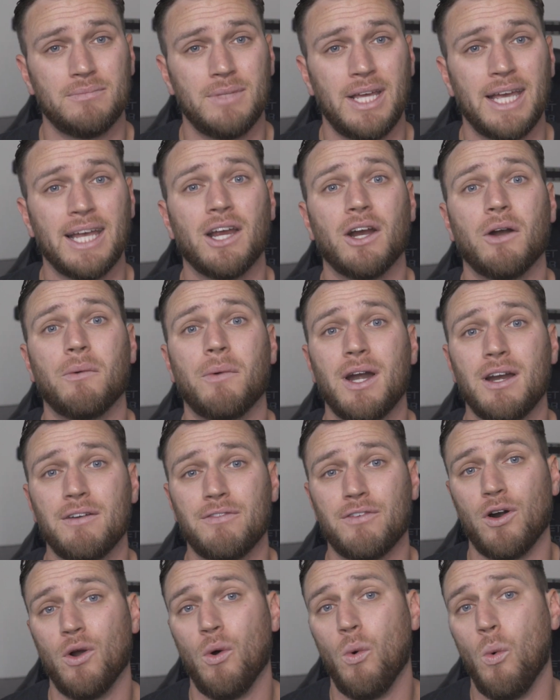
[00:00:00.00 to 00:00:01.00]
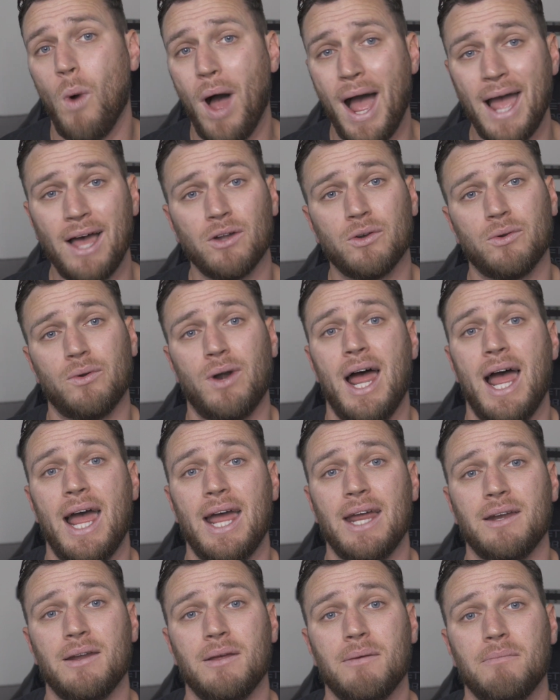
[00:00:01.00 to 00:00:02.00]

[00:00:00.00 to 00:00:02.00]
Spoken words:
and get ready for a wild ride.